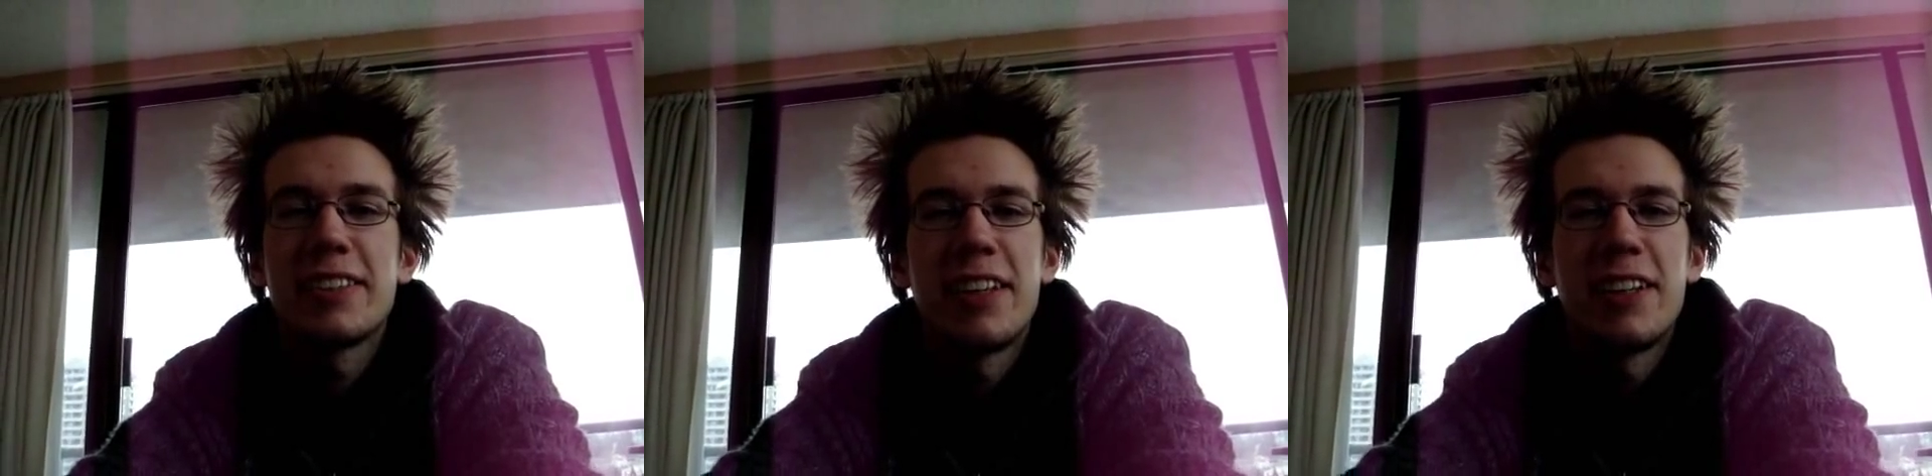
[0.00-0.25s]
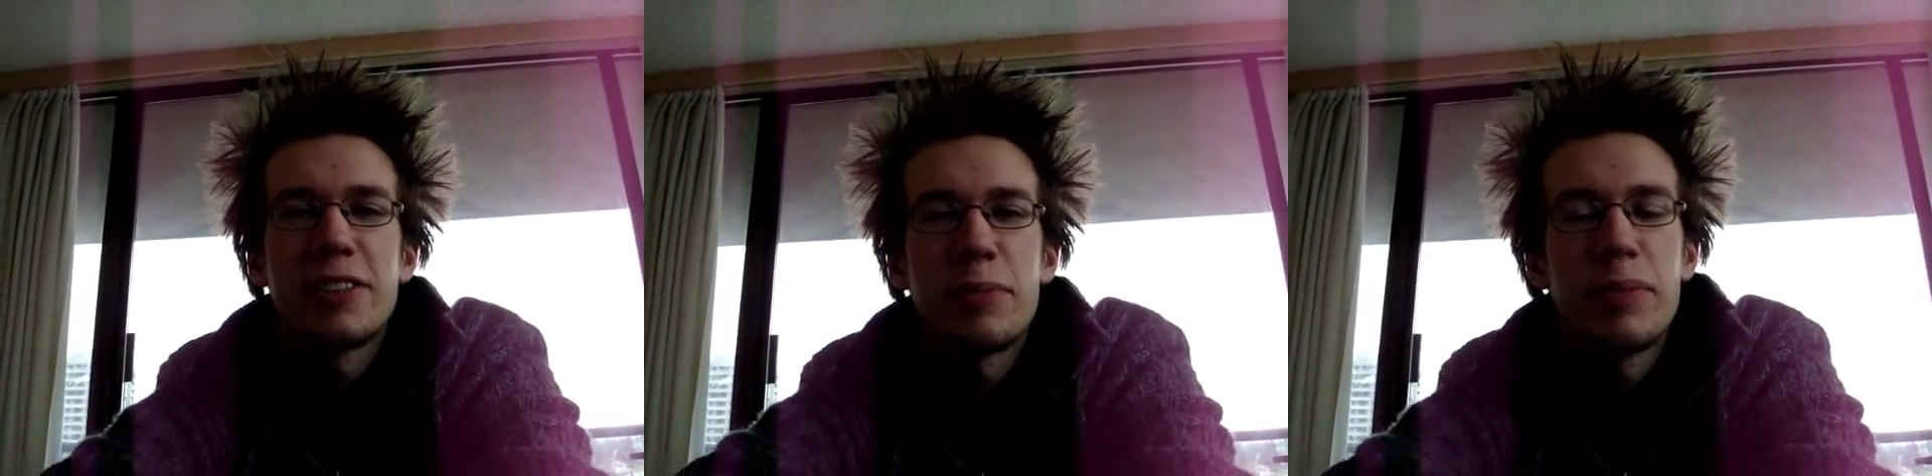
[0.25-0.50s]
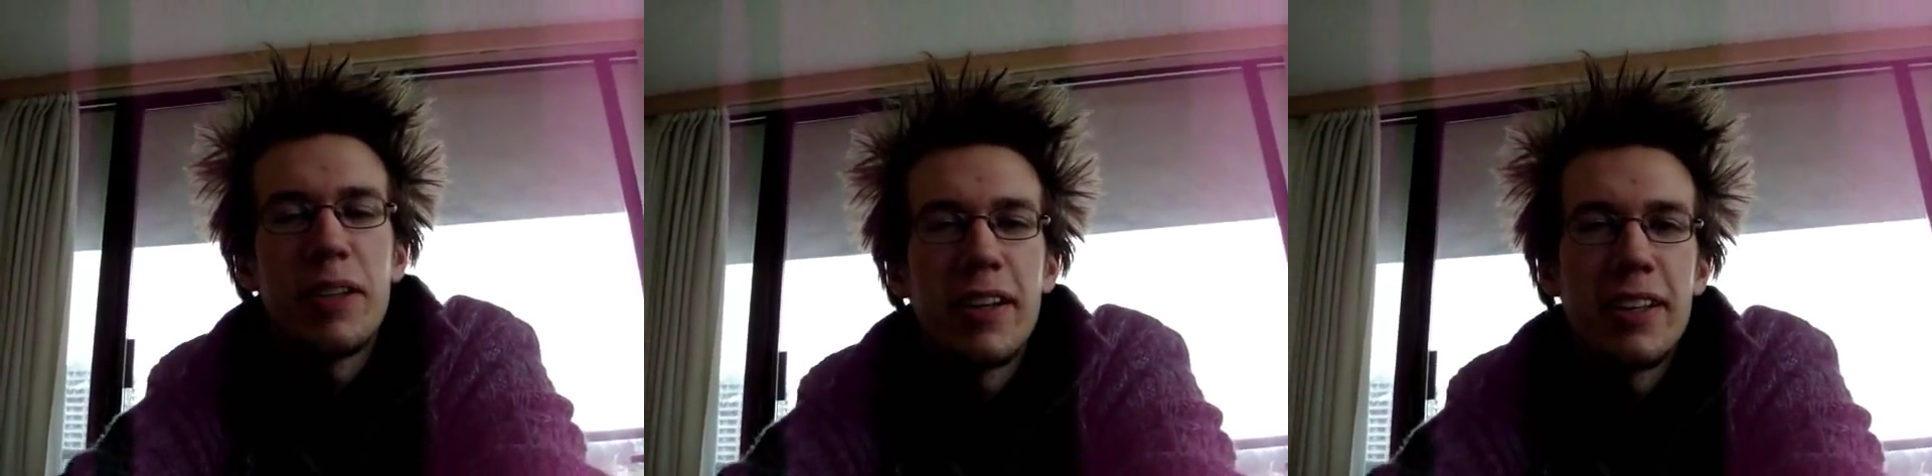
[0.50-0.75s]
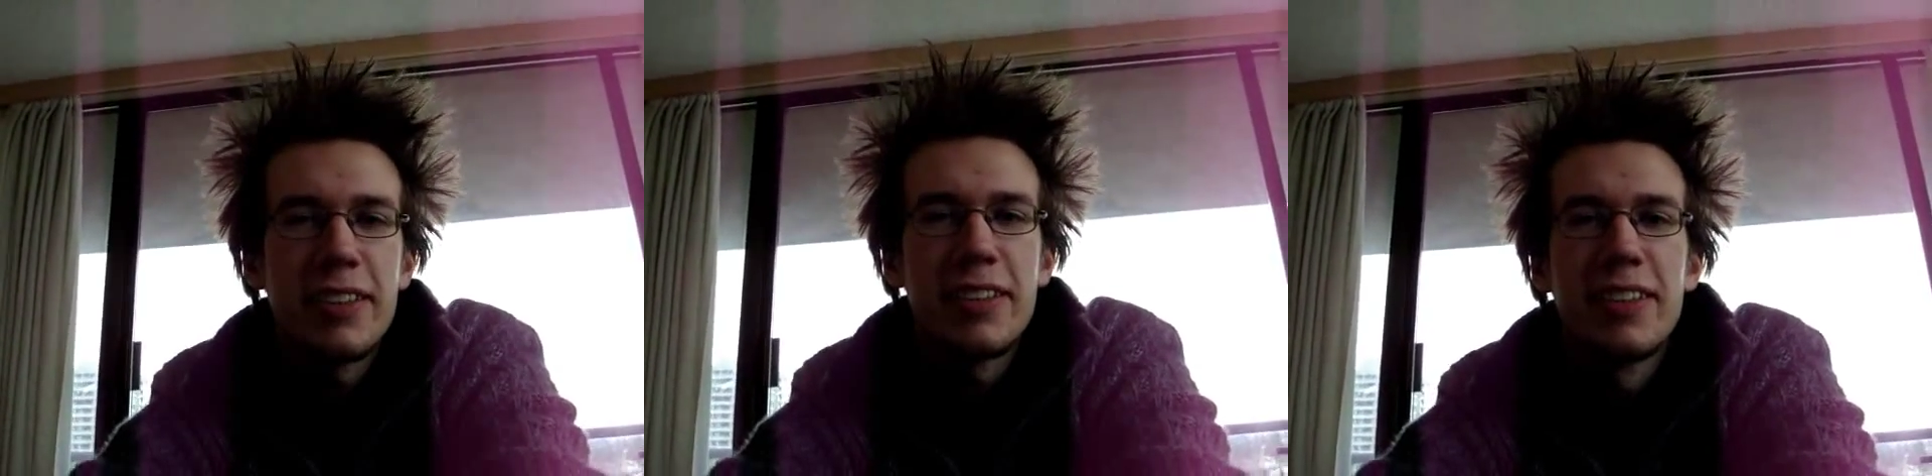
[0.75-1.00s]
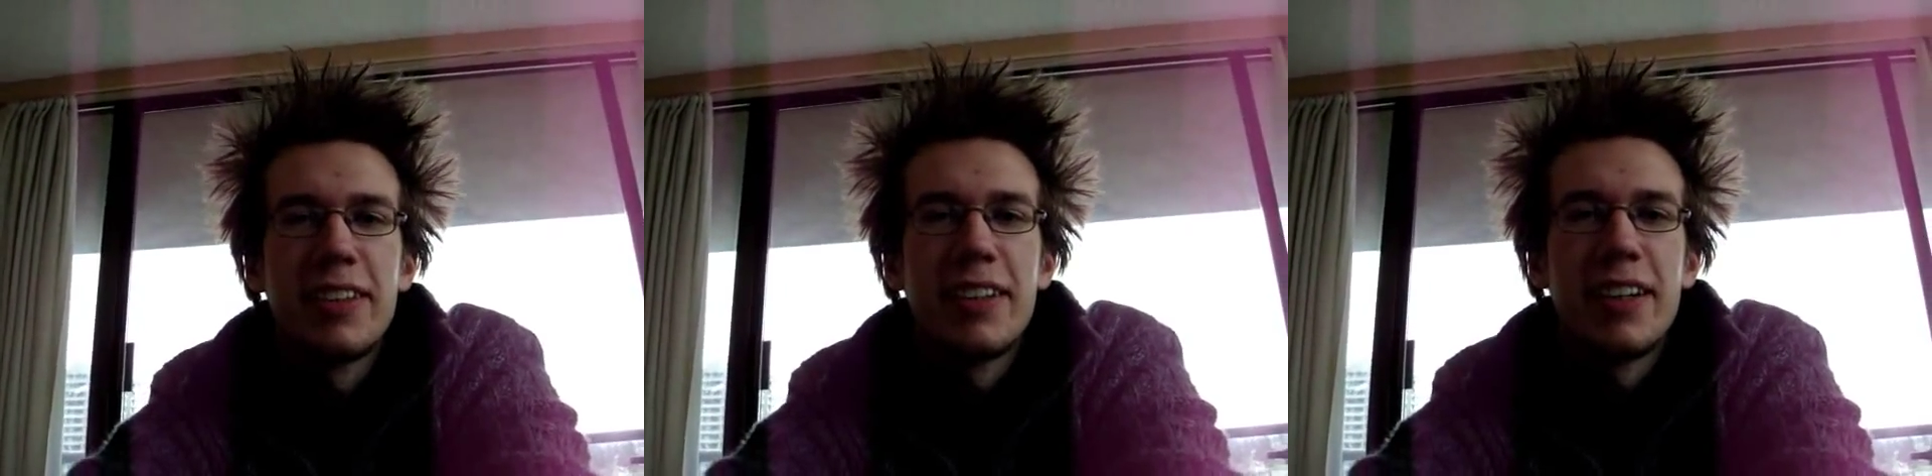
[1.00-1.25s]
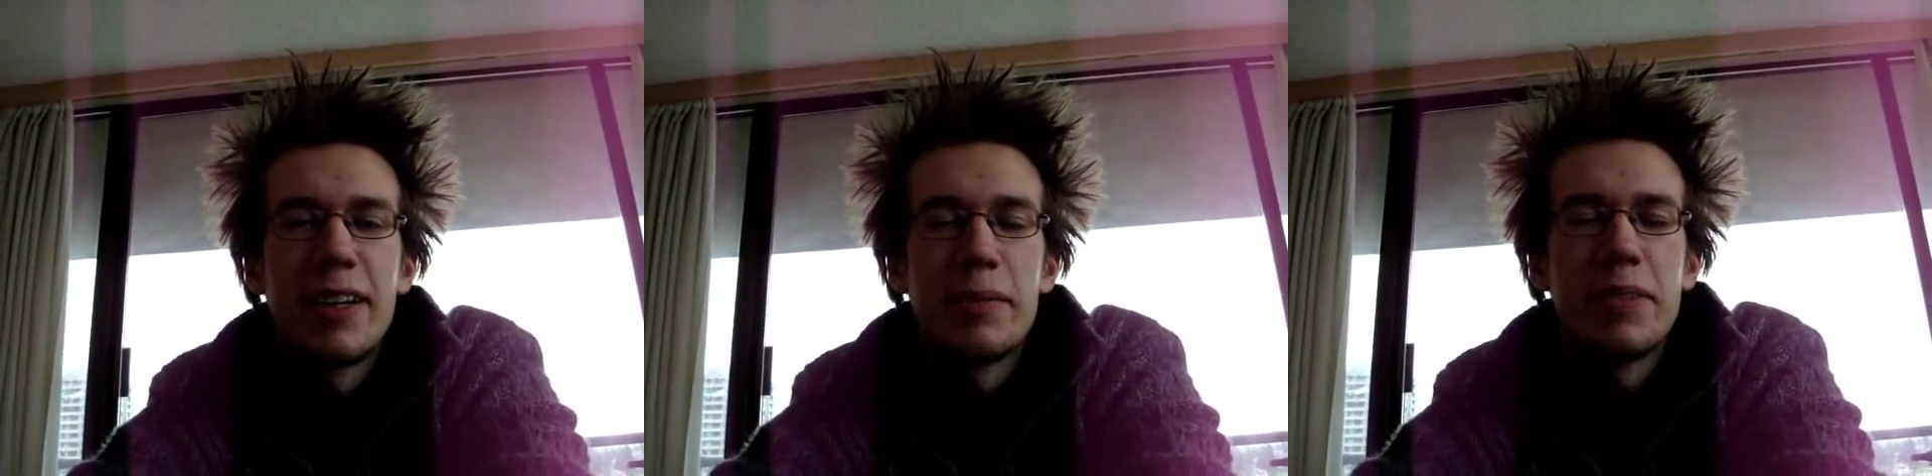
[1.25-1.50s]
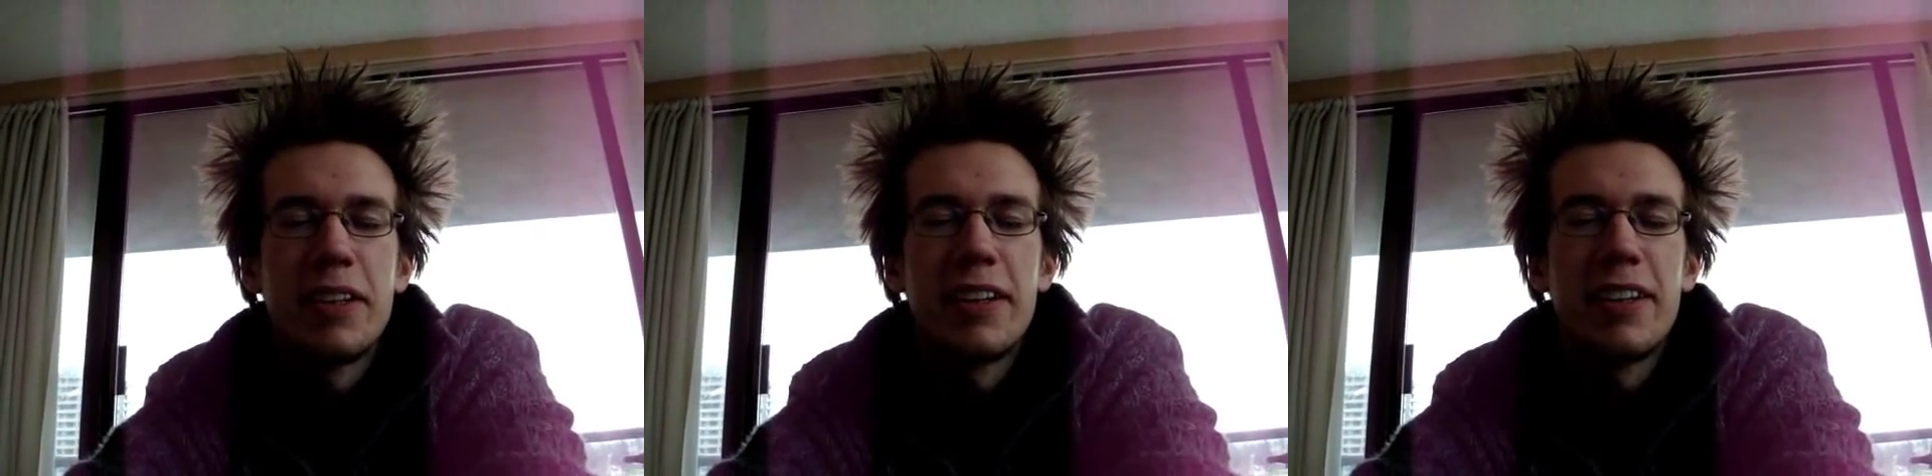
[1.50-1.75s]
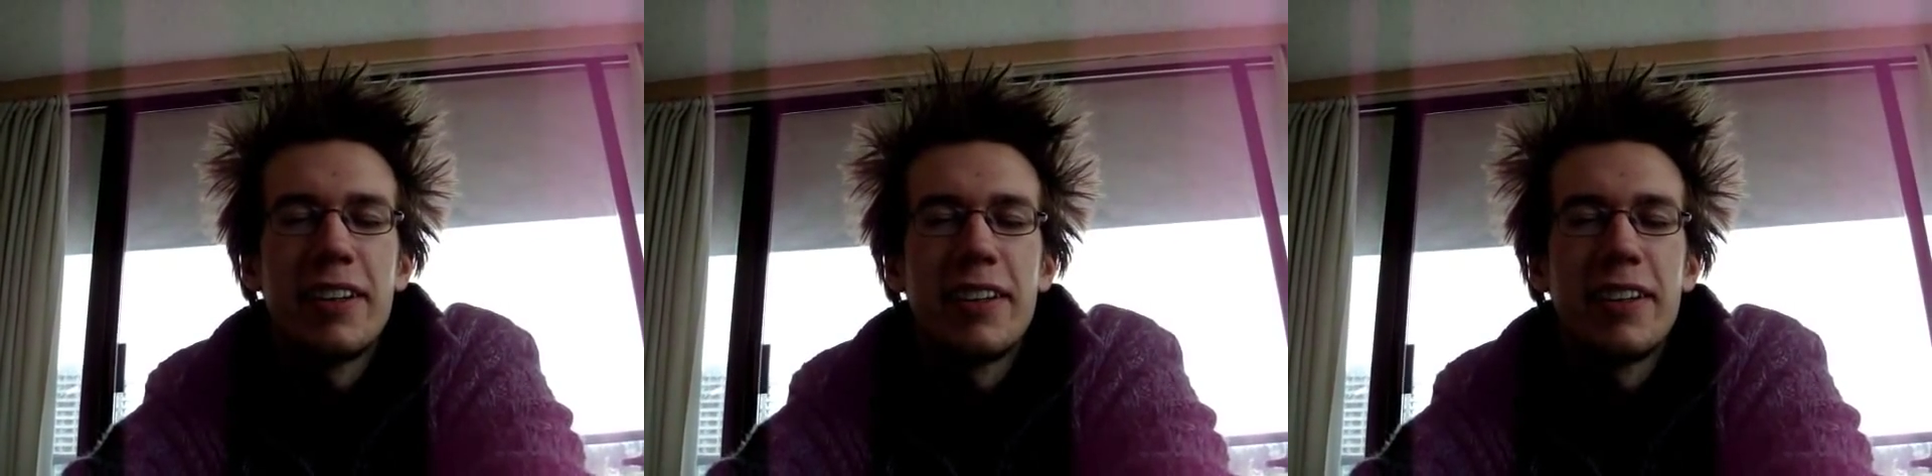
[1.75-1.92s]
lots of blood, and I'm like,